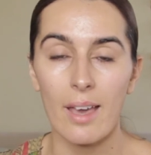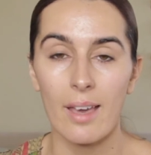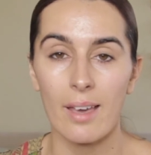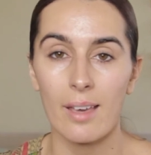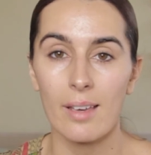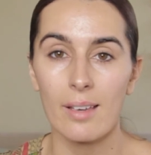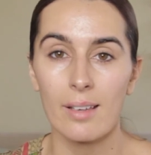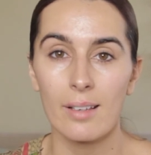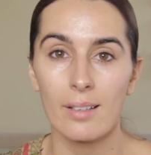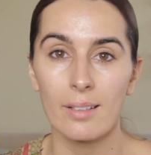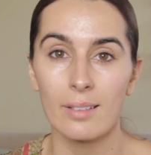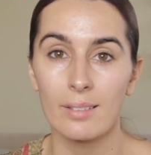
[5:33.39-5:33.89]

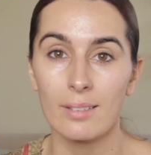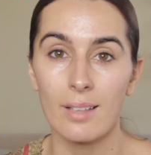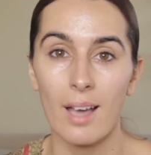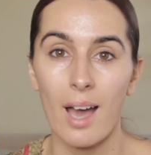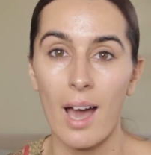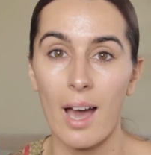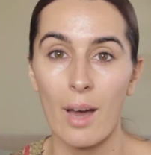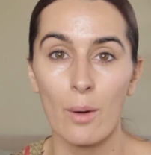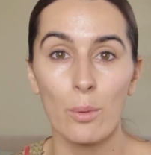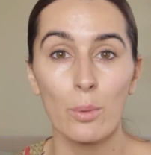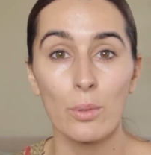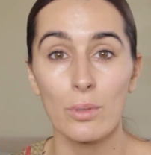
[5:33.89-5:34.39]
And
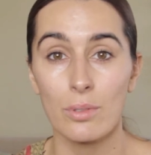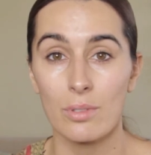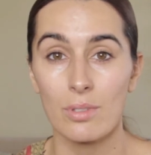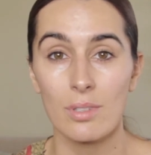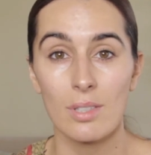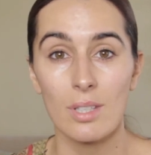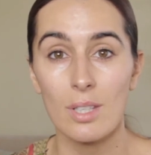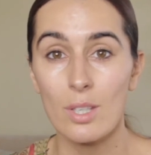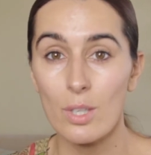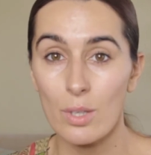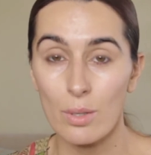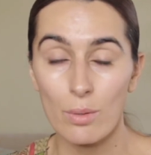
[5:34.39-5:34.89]
I will
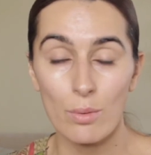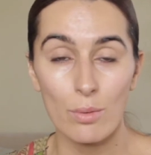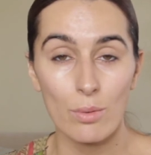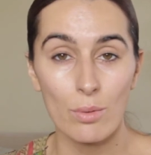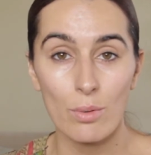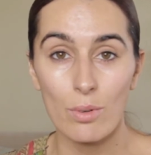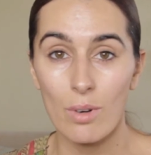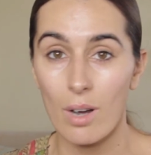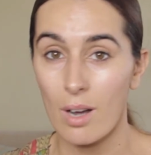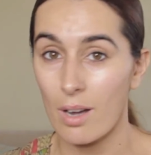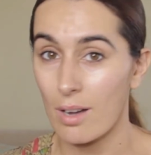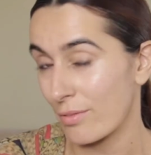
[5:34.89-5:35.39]
see
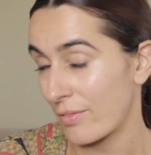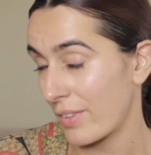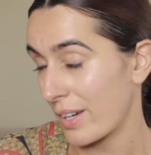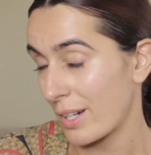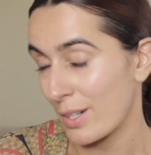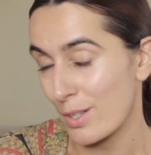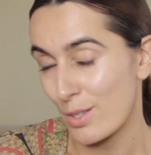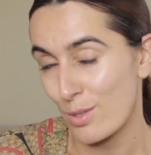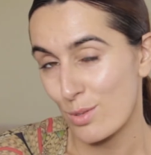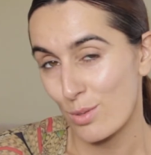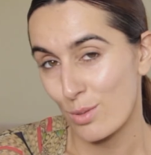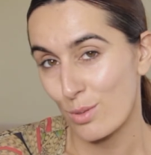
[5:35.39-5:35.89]
you
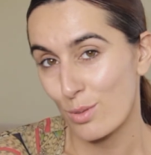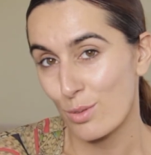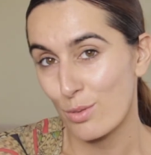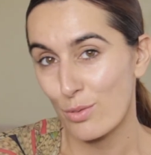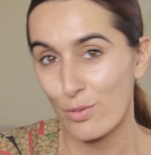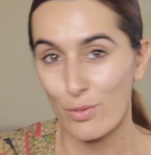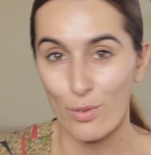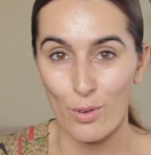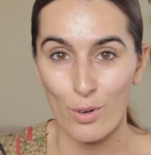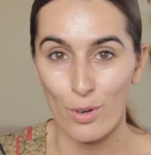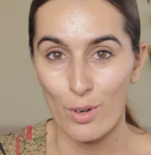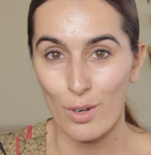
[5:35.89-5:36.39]
very soon
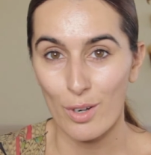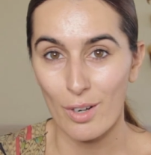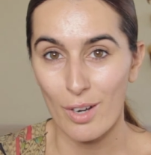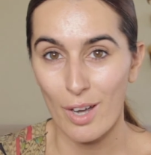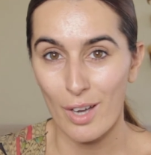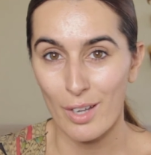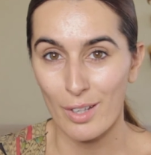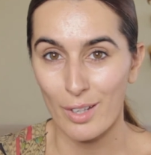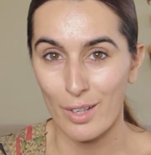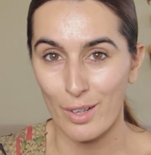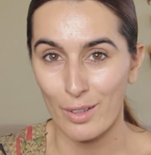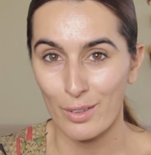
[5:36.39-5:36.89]
for
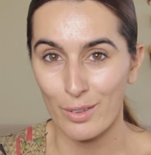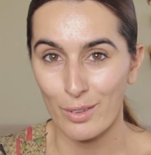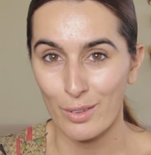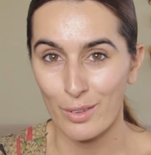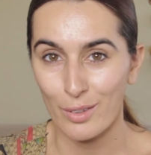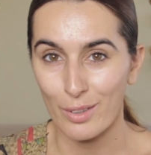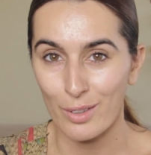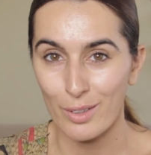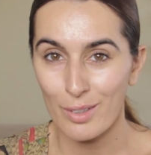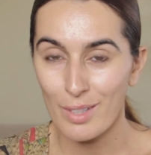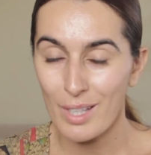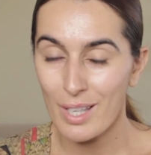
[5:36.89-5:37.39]

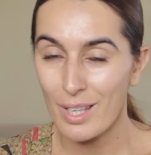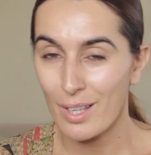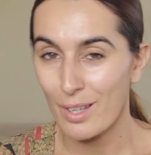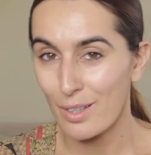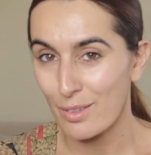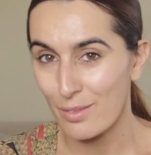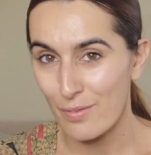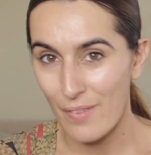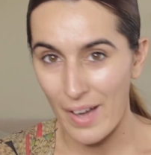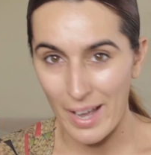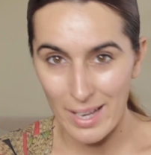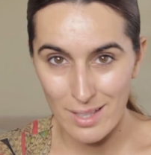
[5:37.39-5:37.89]
another
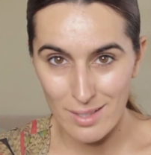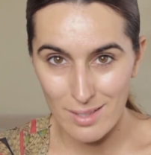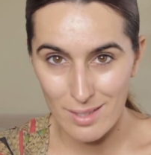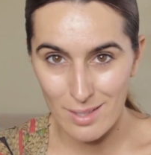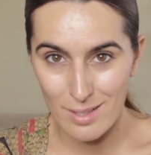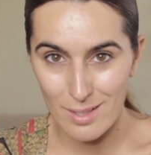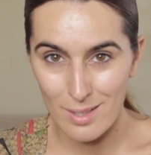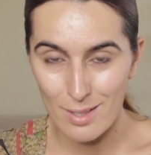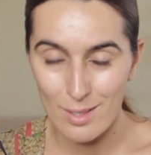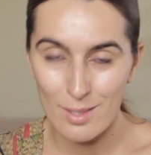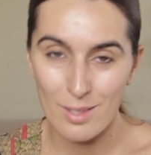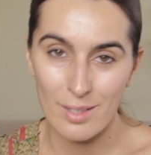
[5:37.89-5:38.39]

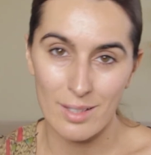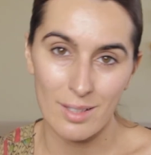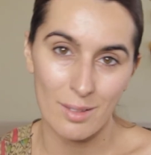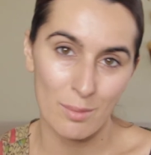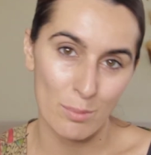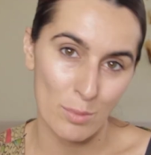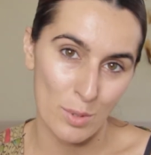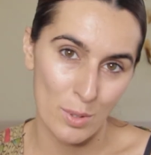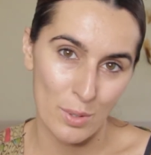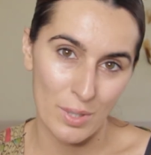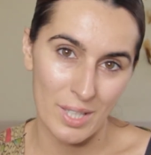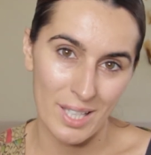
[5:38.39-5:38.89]
advices in
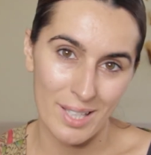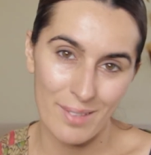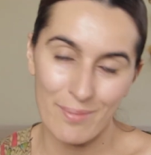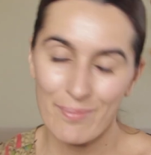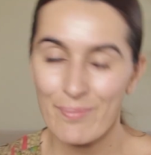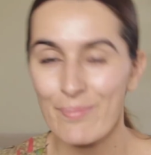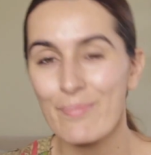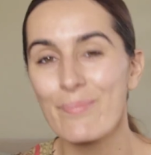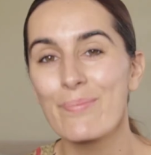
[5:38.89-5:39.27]
beauty.